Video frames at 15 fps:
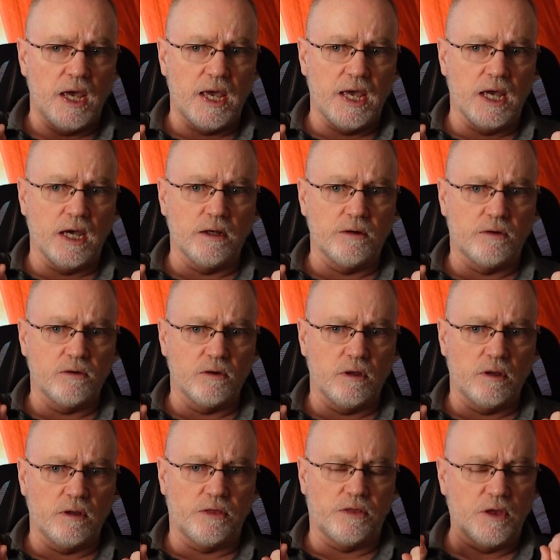And
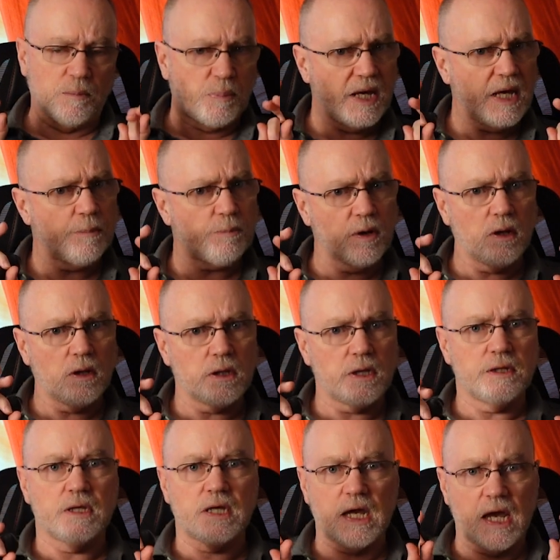the people
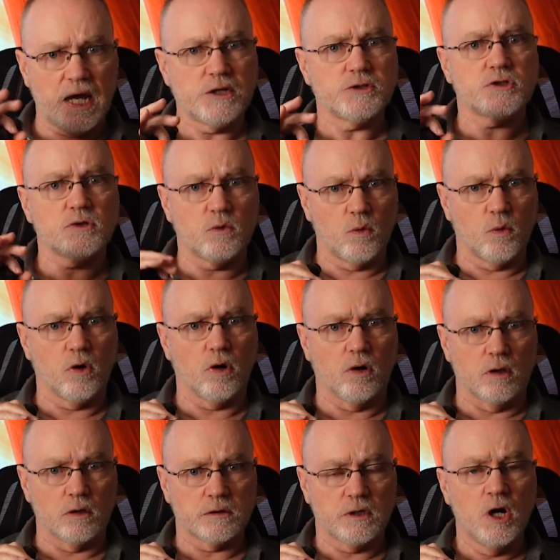in the ancient
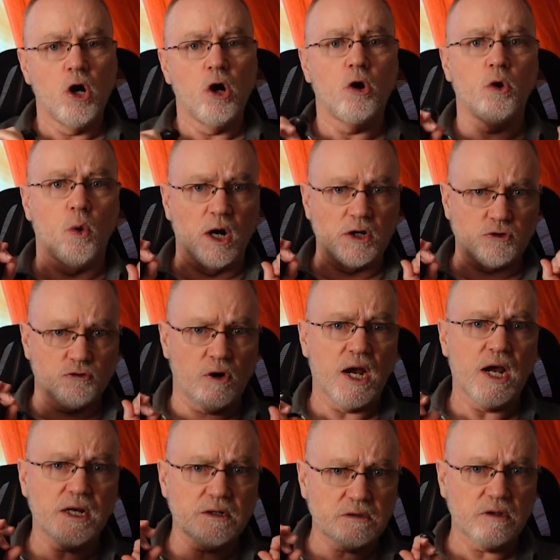world who are
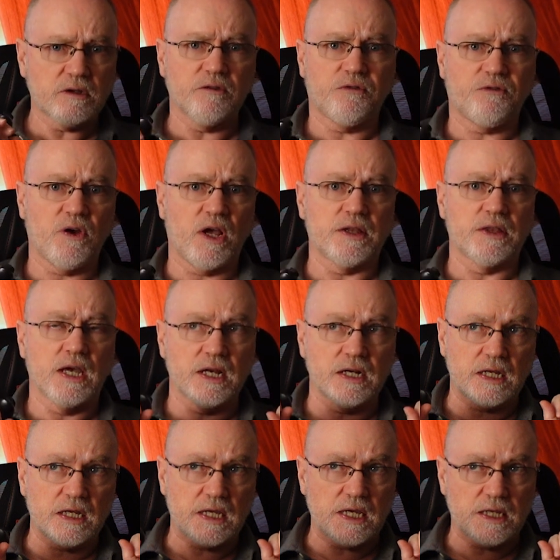trying to defend that